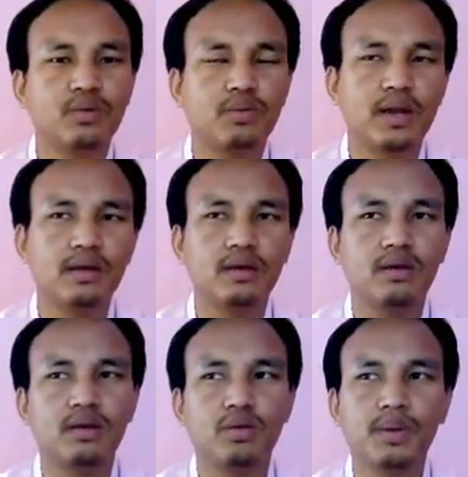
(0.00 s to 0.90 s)
When
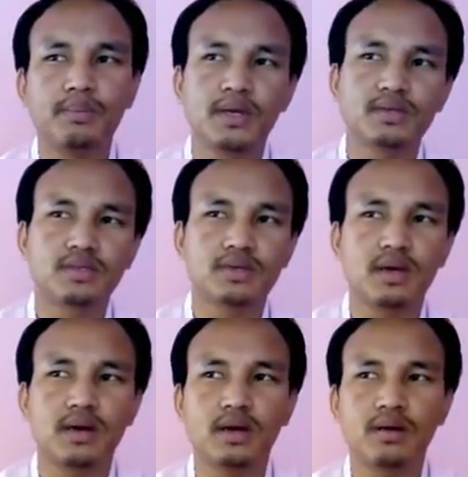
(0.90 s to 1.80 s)
human beings,
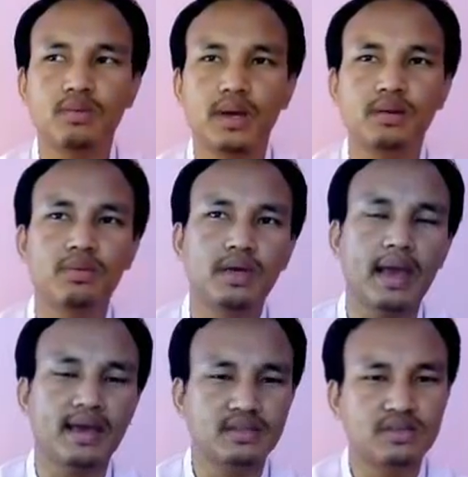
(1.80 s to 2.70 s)
when we
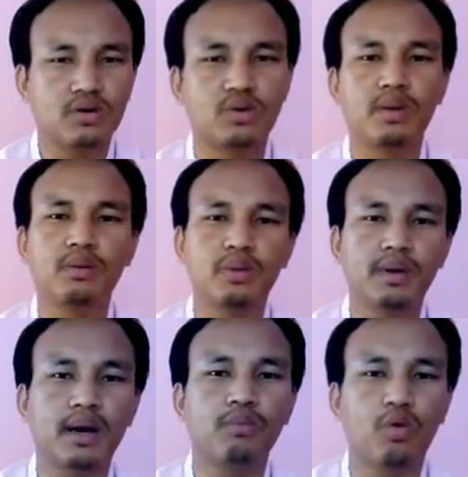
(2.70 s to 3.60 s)
age or when we
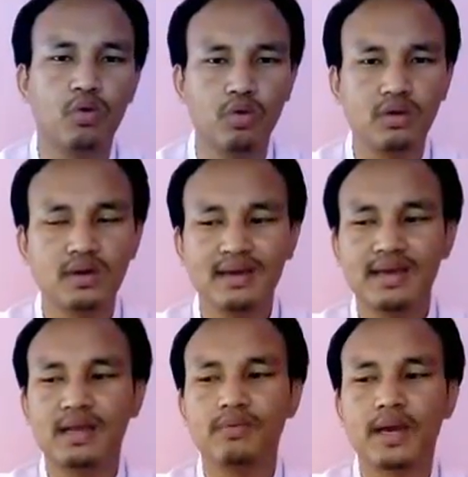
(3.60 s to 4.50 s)
become old,
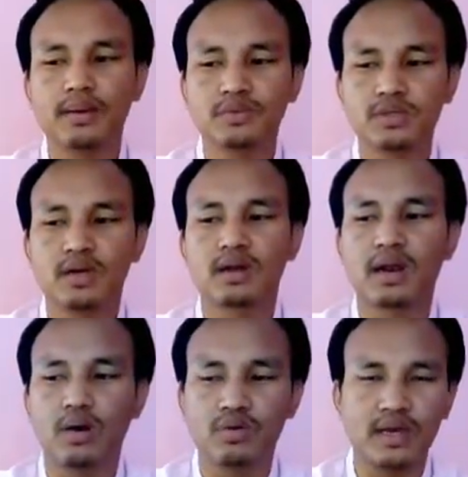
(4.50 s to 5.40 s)
it becomes
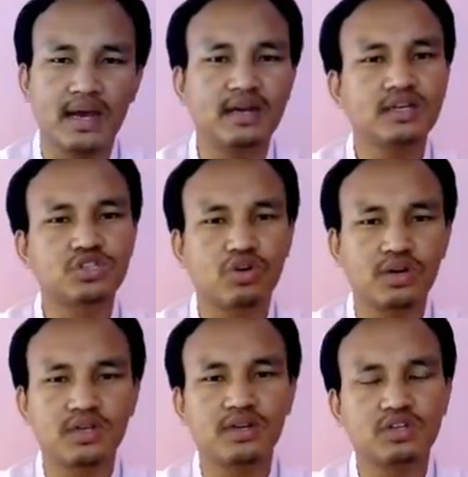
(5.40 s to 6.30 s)
cloudy, and this
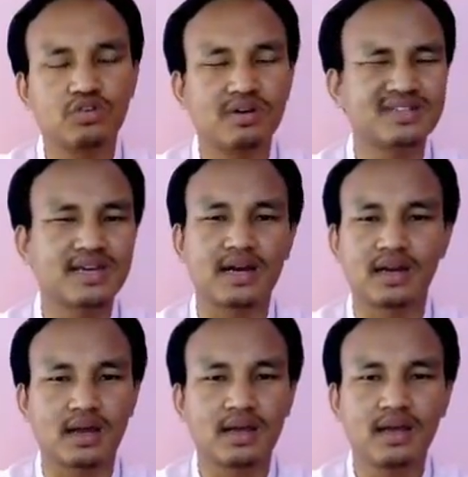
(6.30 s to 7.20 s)
condition is known as
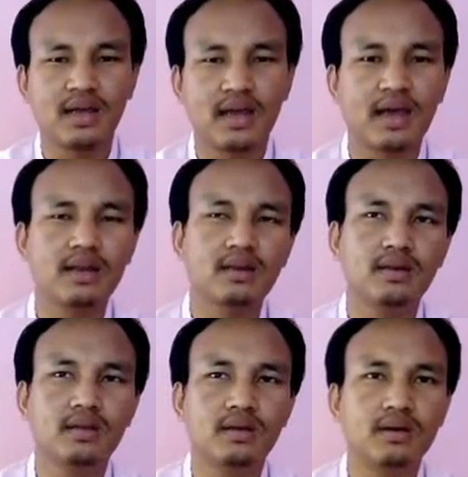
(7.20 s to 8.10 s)
cataract. And
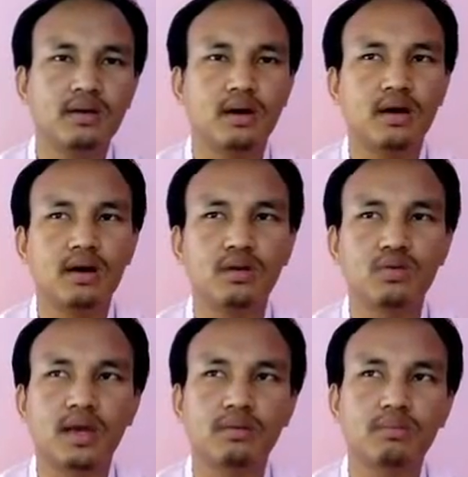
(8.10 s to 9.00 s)

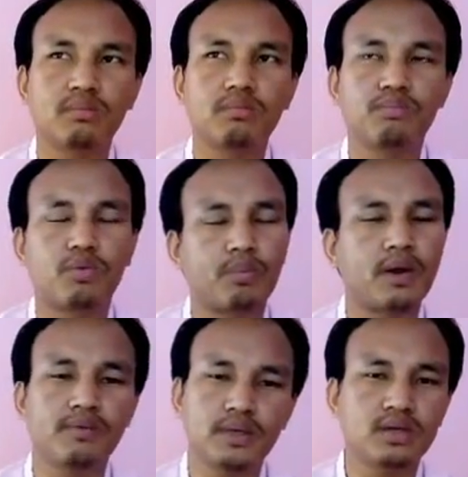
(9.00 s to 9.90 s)

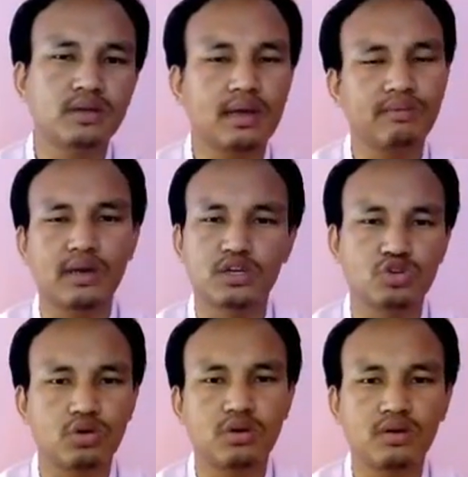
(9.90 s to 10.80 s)
proper vision can be
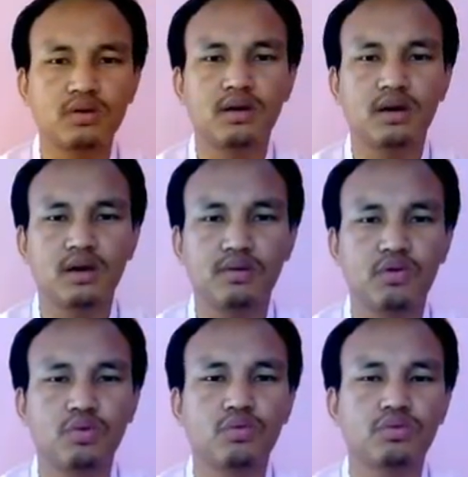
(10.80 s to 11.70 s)
restored if
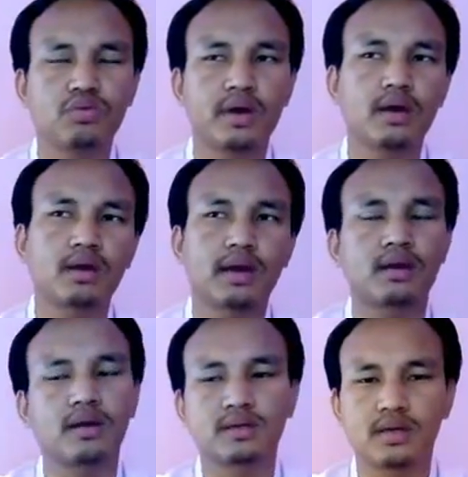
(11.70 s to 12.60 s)
you do a
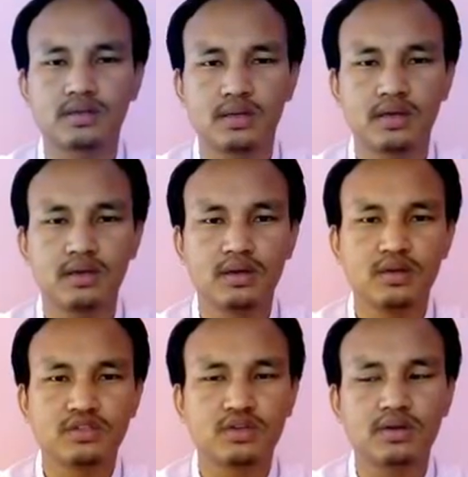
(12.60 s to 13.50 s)
cataract surgery.
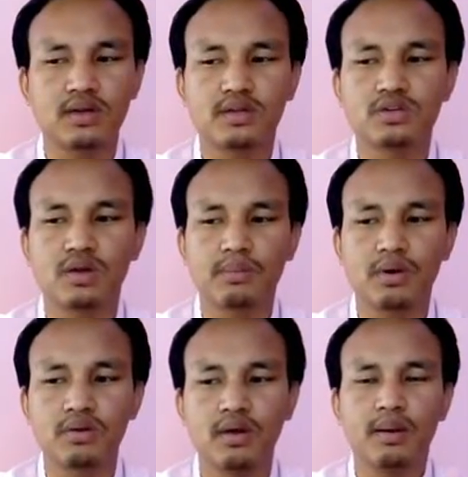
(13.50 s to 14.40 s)
So that is all
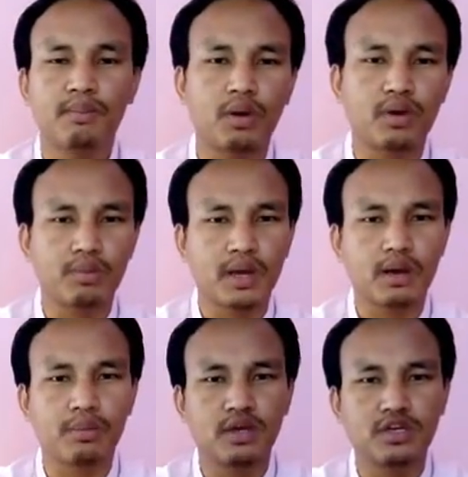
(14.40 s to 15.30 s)
about power of
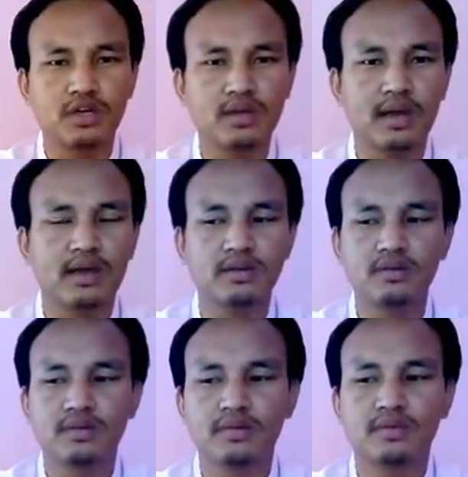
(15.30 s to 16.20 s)
accommodation and
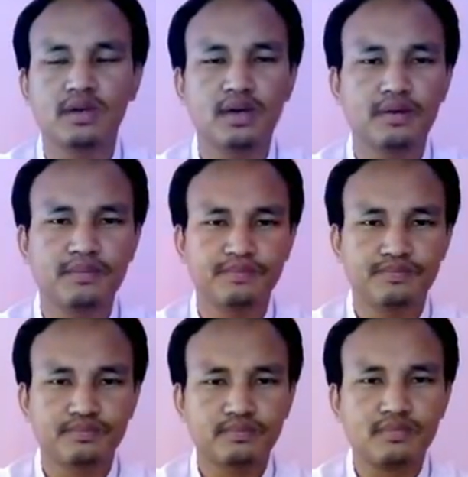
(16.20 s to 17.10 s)

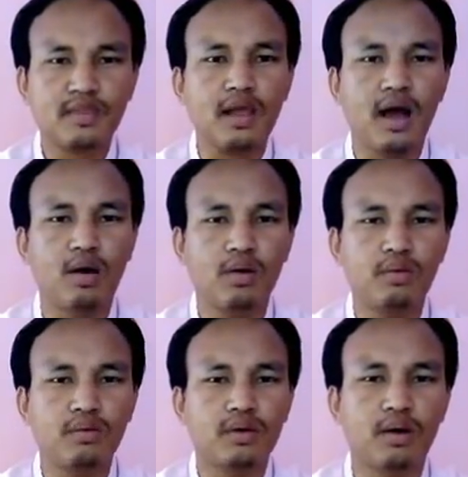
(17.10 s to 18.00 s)
how
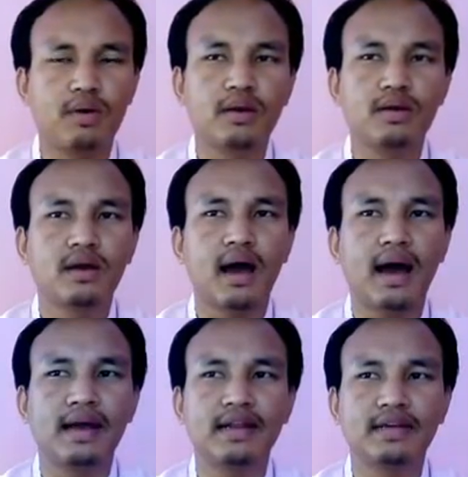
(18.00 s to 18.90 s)
our
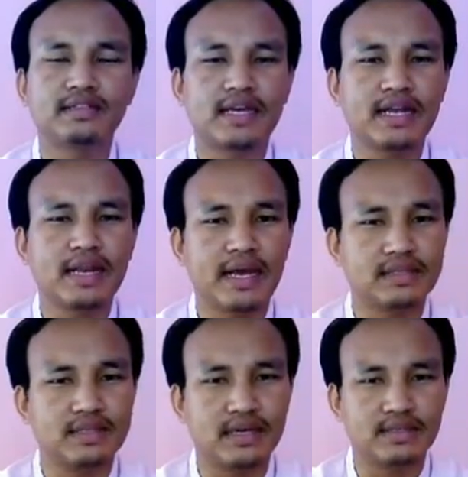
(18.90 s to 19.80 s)
eye lens can
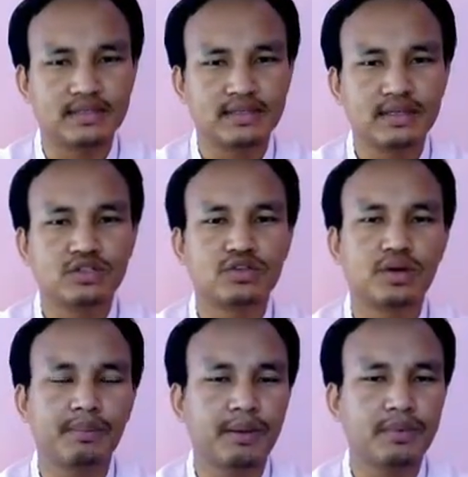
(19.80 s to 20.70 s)
adjust. So
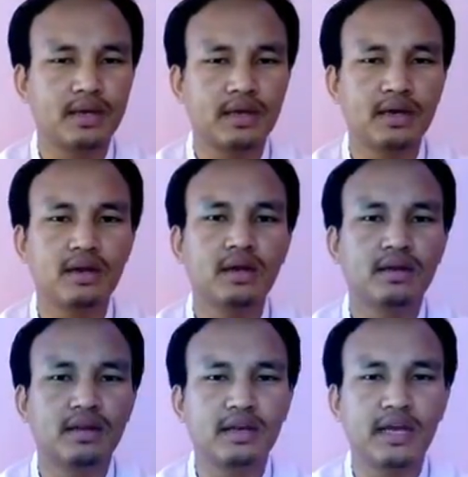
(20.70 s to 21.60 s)
remember here
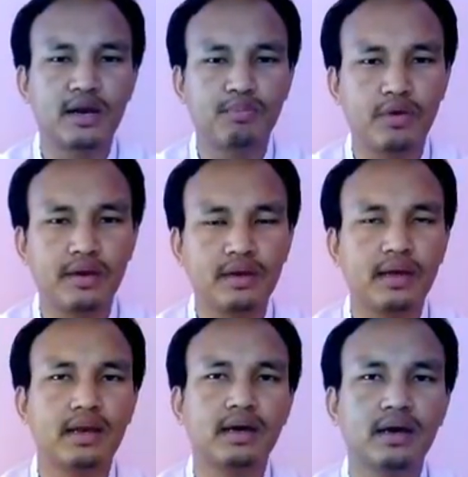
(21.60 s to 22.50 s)
the near point
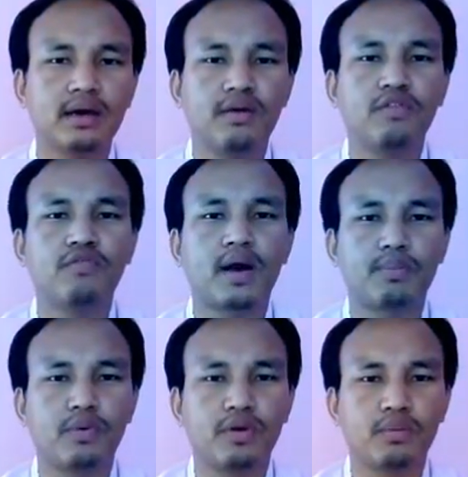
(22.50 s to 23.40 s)
and the far
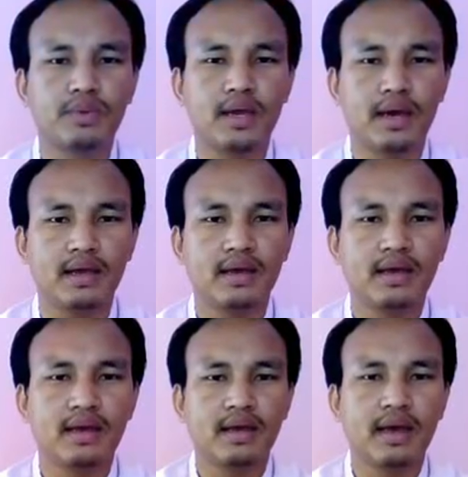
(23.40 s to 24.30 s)
point of the eye.
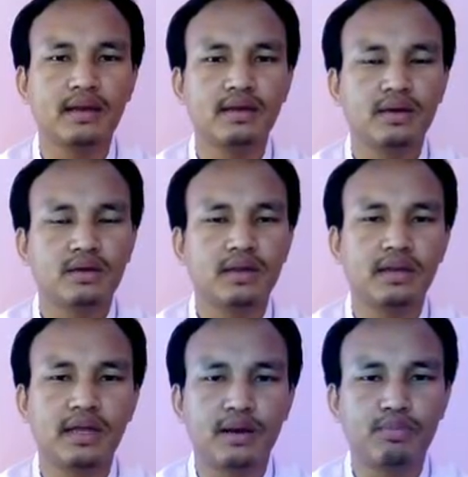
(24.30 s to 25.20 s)
And the
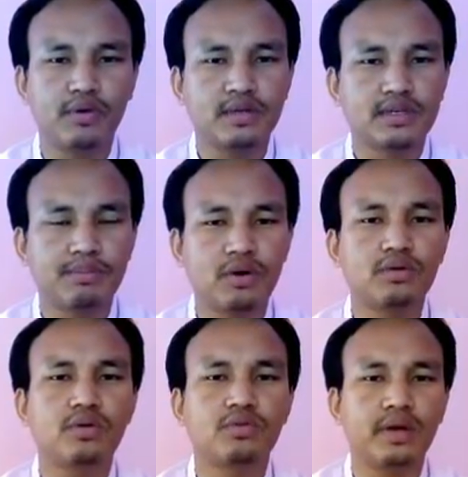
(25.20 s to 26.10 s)
near point is about
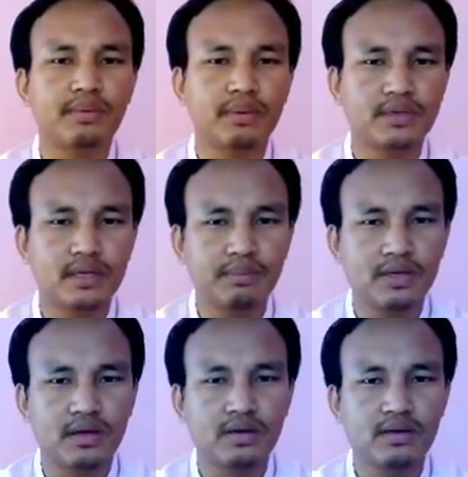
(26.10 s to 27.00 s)
25
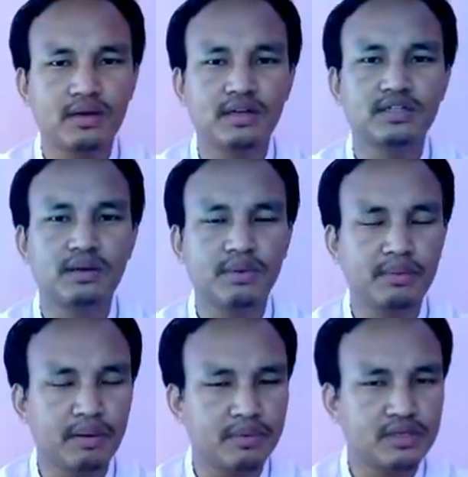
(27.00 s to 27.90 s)
centimeter. It is the
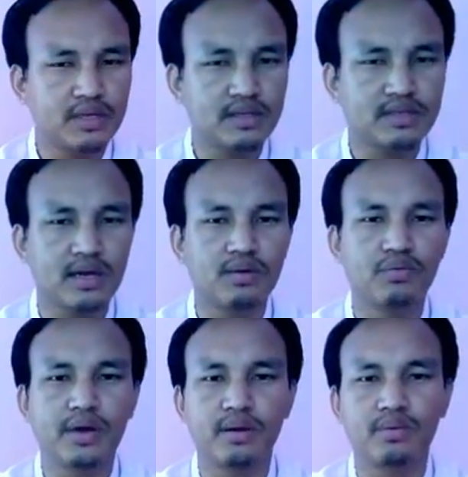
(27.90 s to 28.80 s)
minimum distance
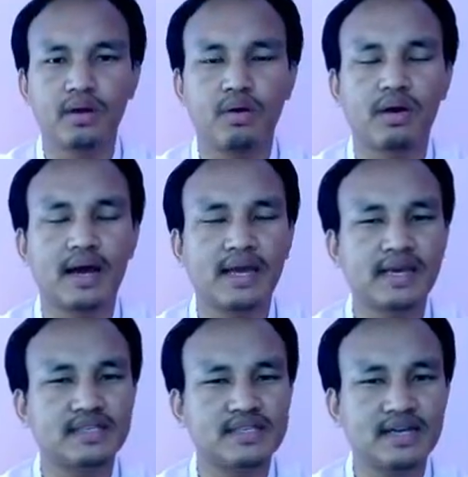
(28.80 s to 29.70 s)
where our eye
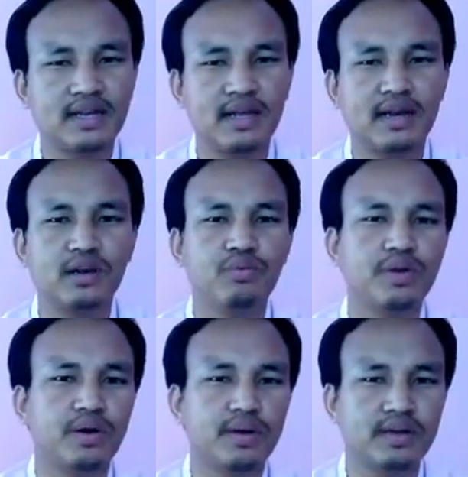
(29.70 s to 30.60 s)
can see clearly
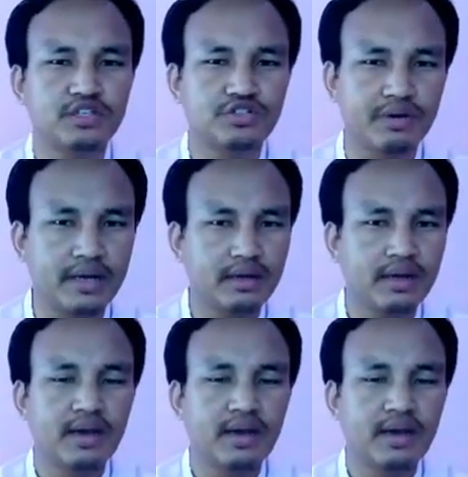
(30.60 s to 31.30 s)
without any strain.